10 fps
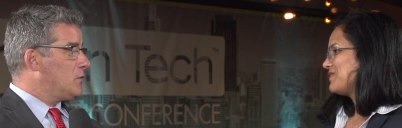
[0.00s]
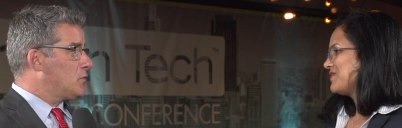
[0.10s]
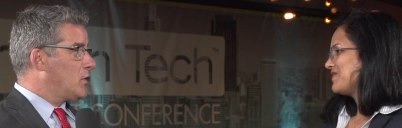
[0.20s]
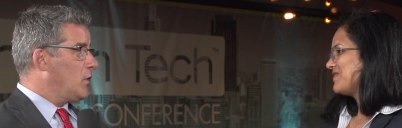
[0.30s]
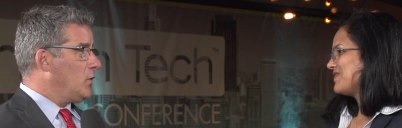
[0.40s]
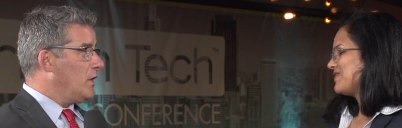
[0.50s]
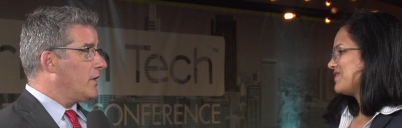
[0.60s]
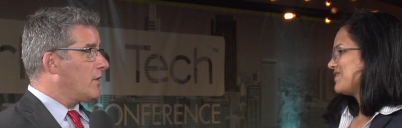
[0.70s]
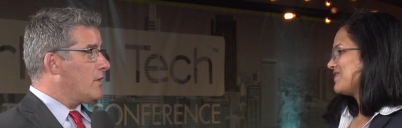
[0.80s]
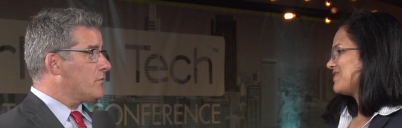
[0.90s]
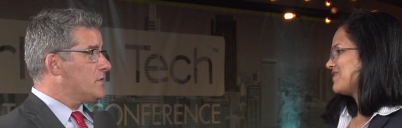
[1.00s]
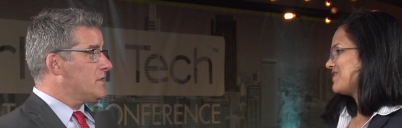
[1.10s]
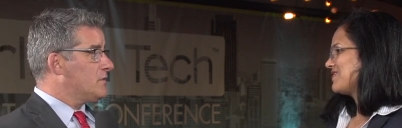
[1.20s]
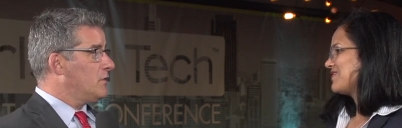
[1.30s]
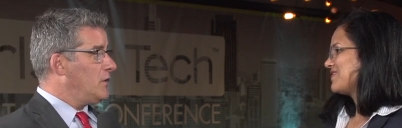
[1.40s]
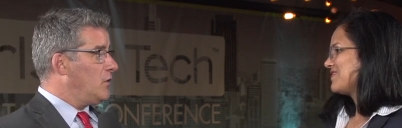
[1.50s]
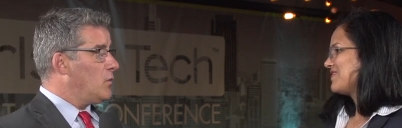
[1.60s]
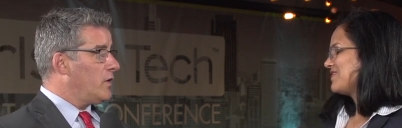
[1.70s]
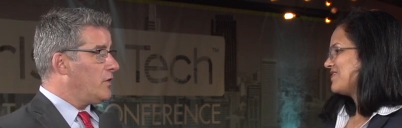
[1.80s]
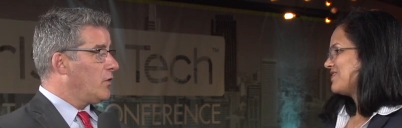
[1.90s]
Speaker 1: too, because we go to a lot of conferences, and
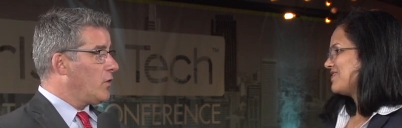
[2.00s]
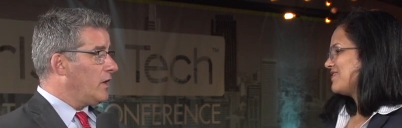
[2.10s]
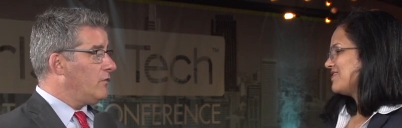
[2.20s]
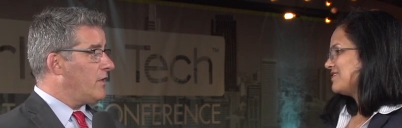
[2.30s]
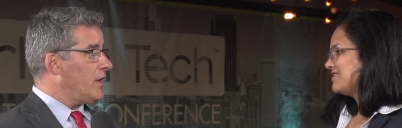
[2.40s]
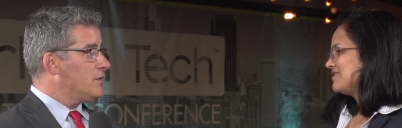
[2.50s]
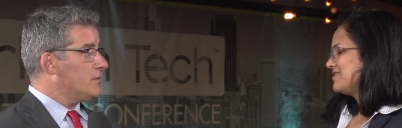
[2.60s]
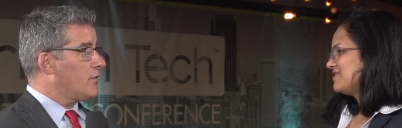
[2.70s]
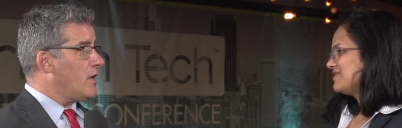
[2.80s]
one of the great values of